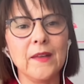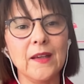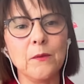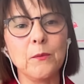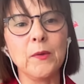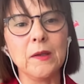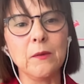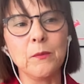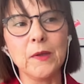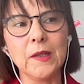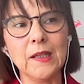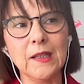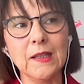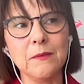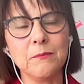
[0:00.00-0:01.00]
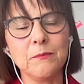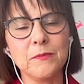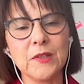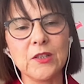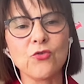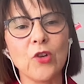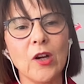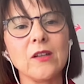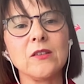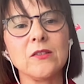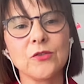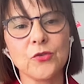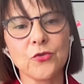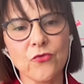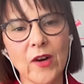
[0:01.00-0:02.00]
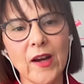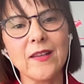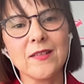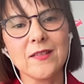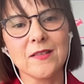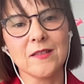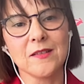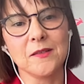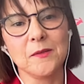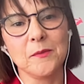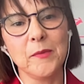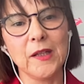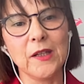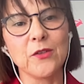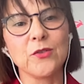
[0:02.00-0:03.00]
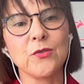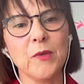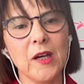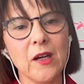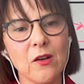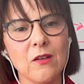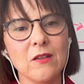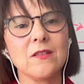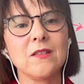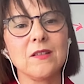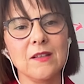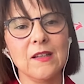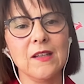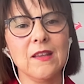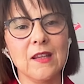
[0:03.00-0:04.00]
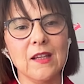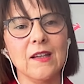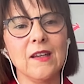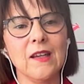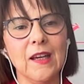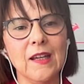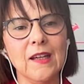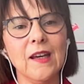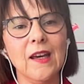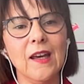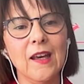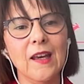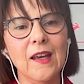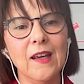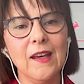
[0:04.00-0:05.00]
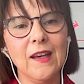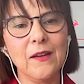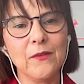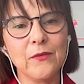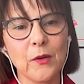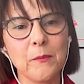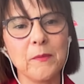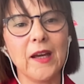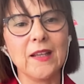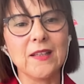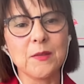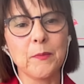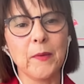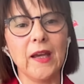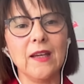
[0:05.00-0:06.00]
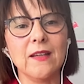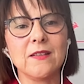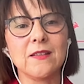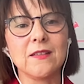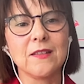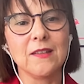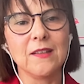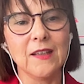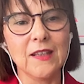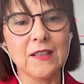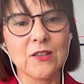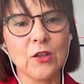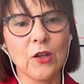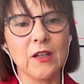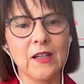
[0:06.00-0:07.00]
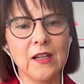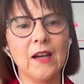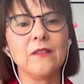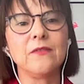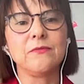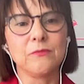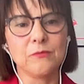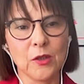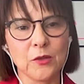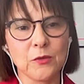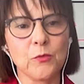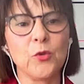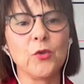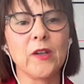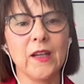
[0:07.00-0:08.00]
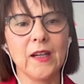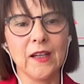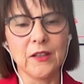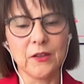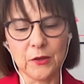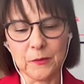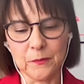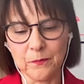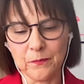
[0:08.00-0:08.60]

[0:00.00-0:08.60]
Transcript: we struggle to rest because we are constantly thinking from that space, it's not enough. What more can I do?